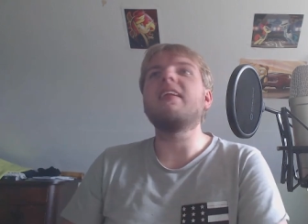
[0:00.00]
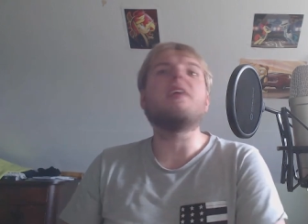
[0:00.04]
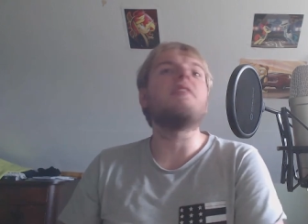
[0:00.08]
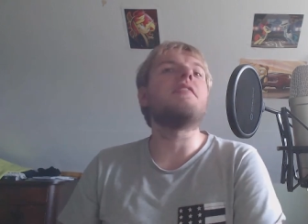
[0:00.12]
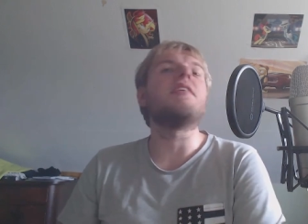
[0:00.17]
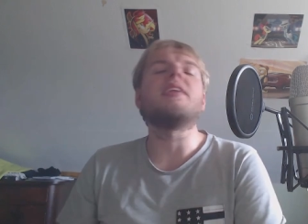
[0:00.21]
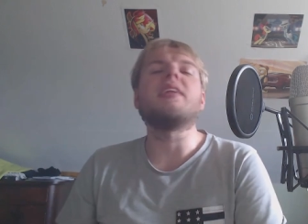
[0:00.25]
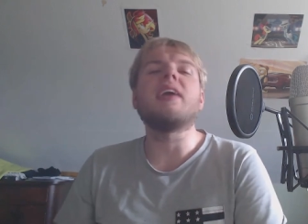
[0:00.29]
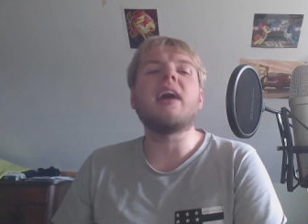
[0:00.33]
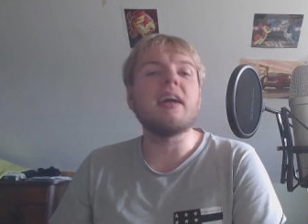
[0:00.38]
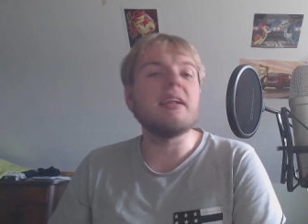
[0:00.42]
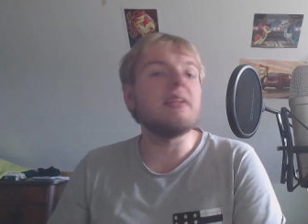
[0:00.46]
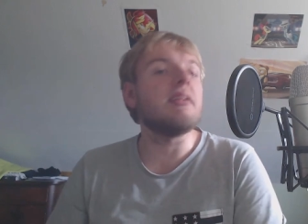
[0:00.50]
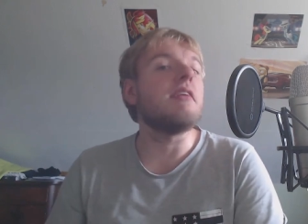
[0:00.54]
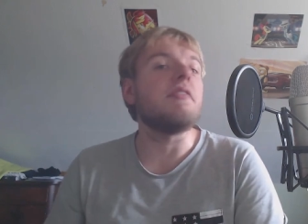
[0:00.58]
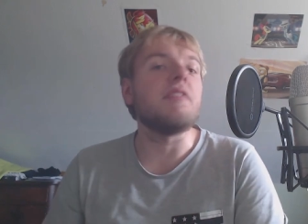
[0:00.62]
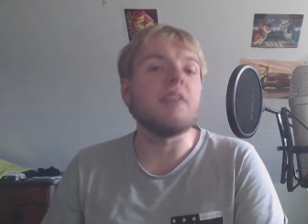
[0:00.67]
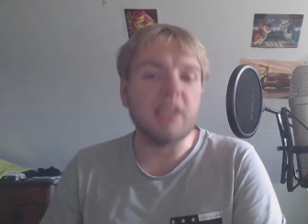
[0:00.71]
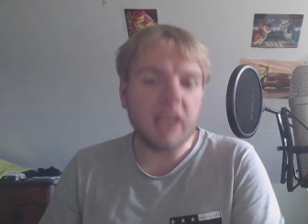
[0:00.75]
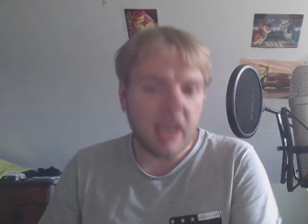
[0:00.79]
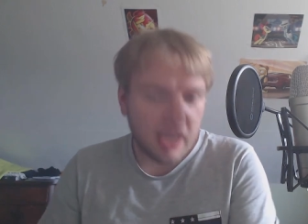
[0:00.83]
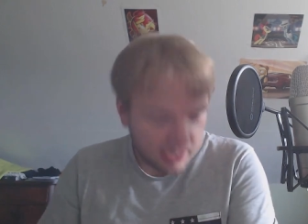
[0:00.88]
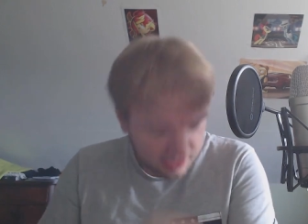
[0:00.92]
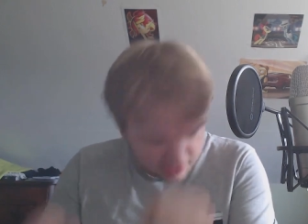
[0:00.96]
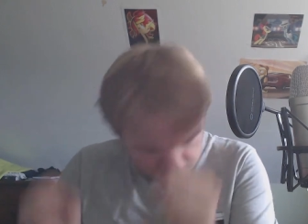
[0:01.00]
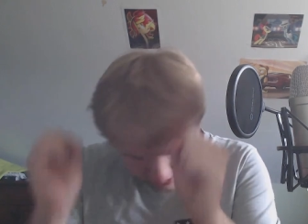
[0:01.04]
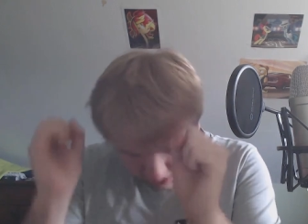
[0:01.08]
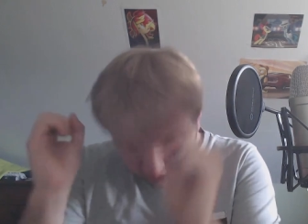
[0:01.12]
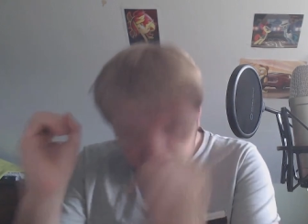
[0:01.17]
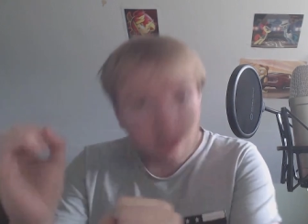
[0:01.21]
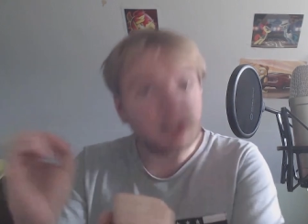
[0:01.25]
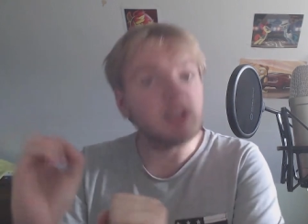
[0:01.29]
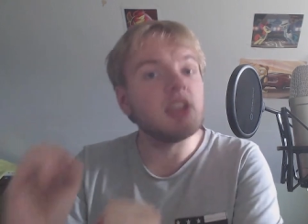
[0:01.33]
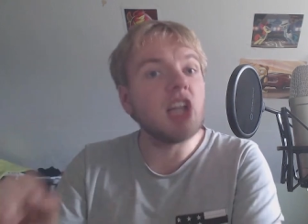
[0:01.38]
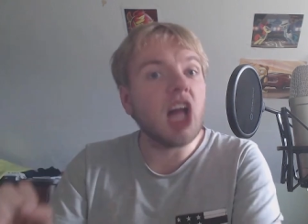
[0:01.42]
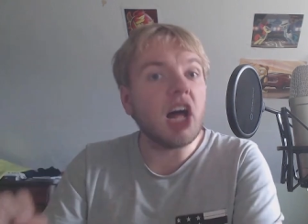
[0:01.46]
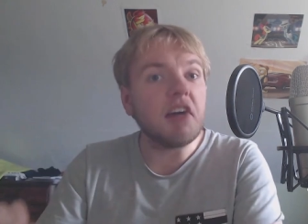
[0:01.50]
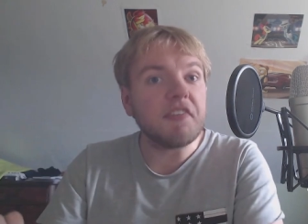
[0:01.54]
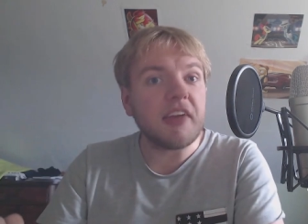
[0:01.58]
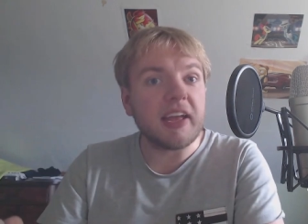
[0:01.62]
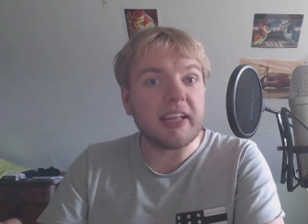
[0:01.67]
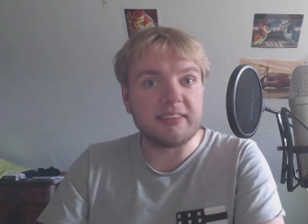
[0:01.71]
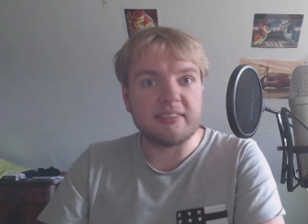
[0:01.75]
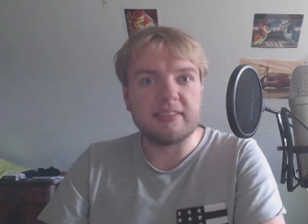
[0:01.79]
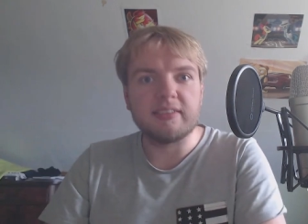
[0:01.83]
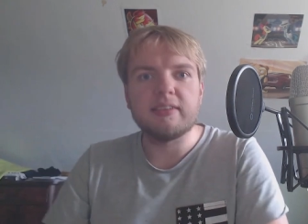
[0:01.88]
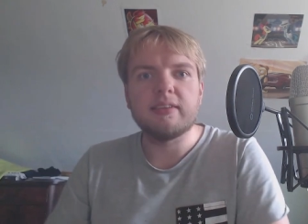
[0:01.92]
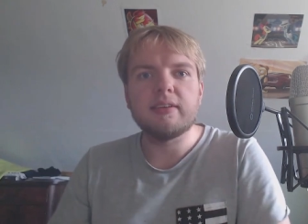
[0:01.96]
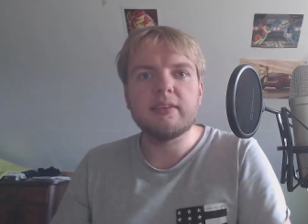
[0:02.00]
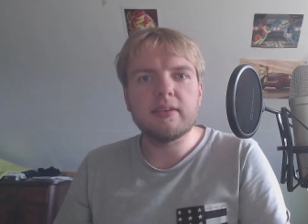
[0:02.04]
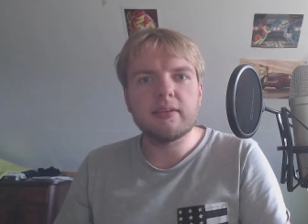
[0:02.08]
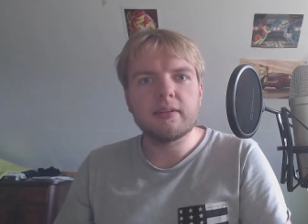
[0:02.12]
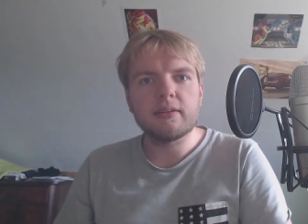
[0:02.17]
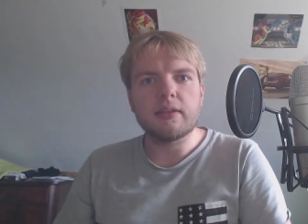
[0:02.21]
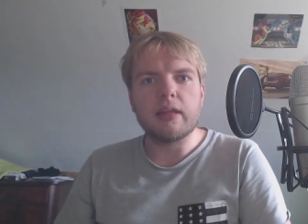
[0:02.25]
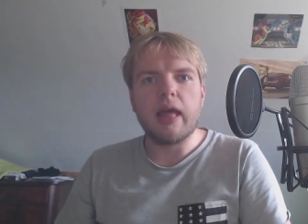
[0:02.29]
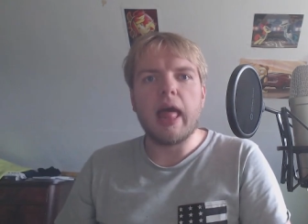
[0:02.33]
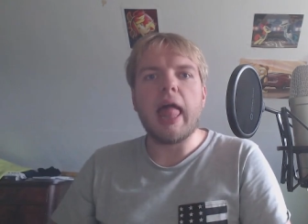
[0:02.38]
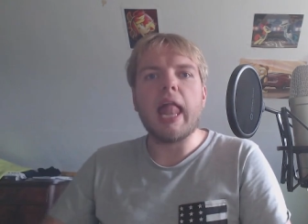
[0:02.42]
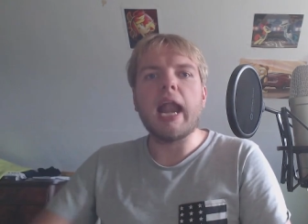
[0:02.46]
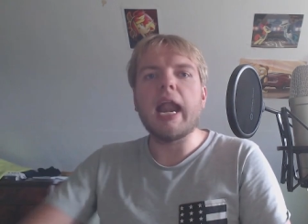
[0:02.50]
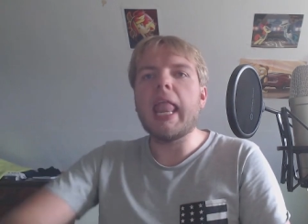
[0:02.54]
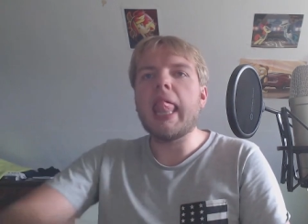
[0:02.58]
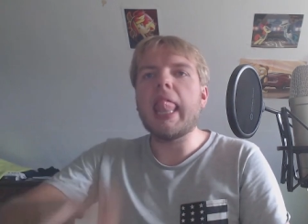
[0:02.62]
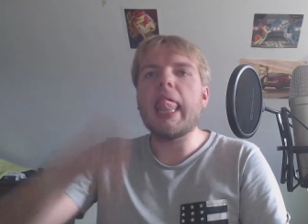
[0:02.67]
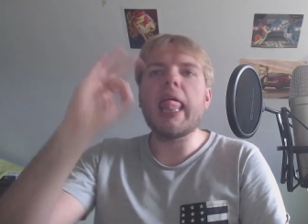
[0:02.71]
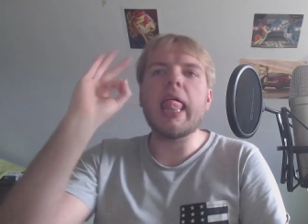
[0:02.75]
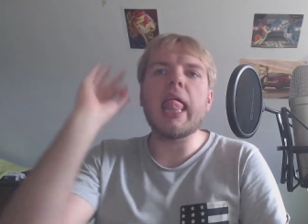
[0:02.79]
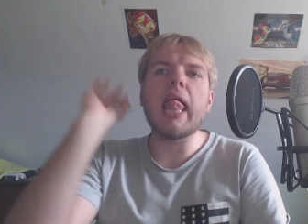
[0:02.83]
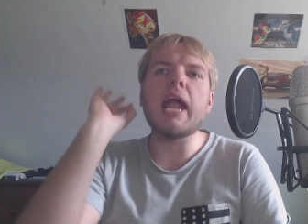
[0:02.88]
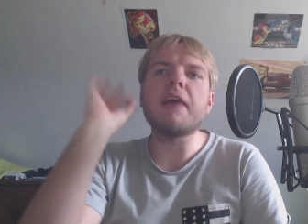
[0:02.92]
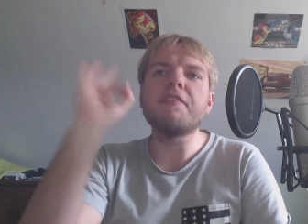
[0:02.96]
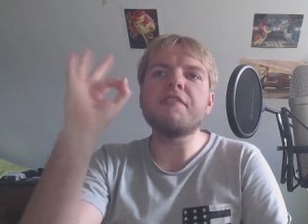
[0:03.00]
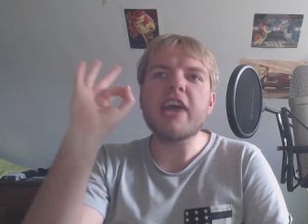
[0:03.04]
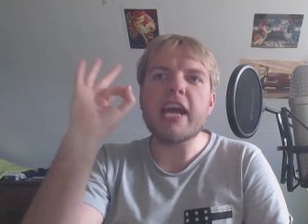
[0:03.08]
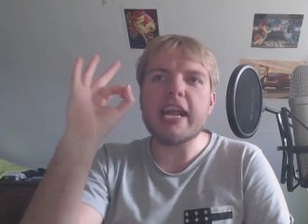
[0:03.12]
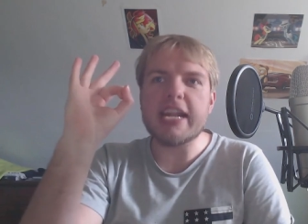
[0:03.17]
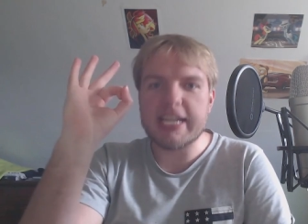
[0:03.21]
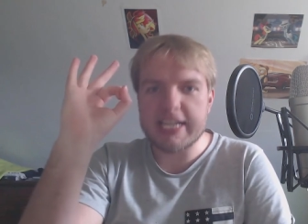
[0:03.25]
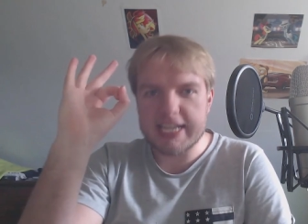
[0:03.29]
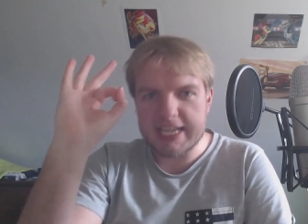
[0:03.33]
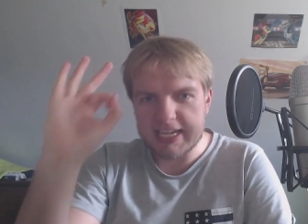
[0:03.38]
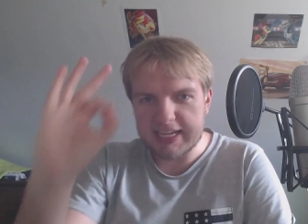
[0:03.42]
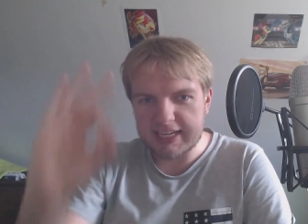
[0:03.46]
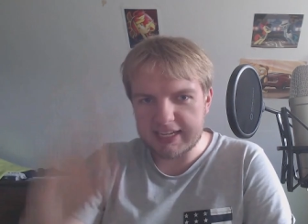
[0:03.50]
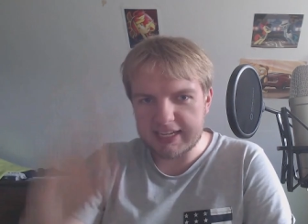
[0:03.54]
I love it. I love it. I love it. I love it.